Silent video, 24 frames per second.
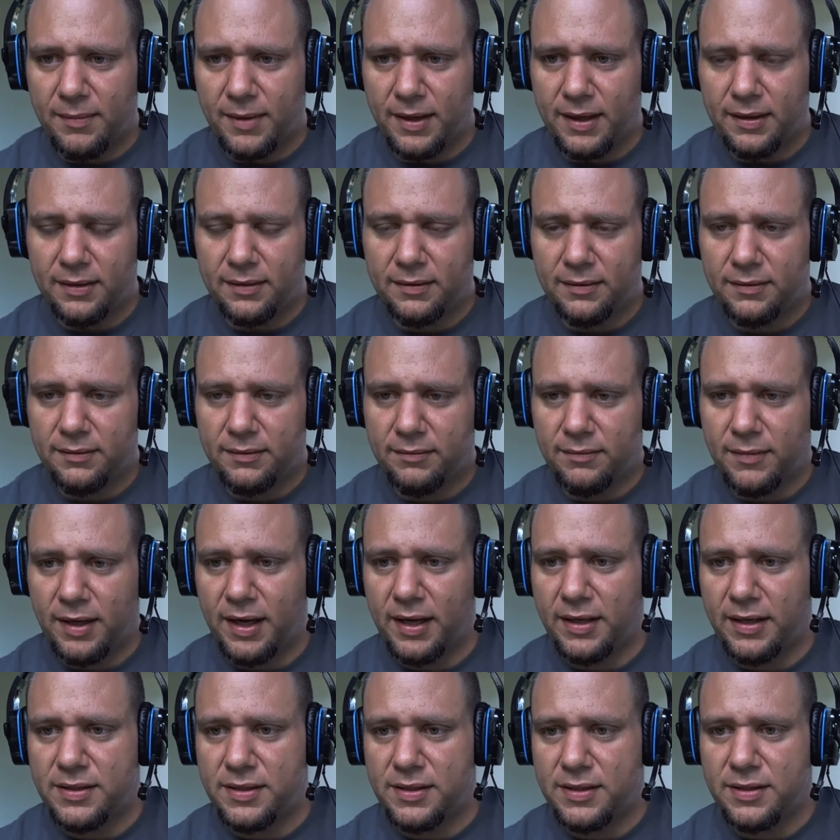man. My
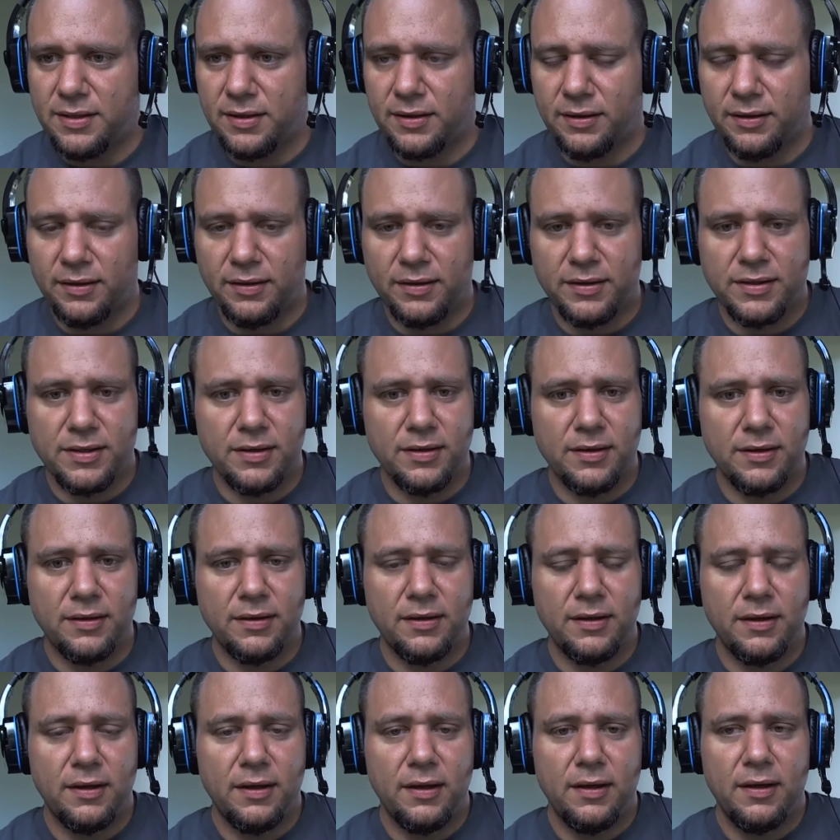head just took a little turn.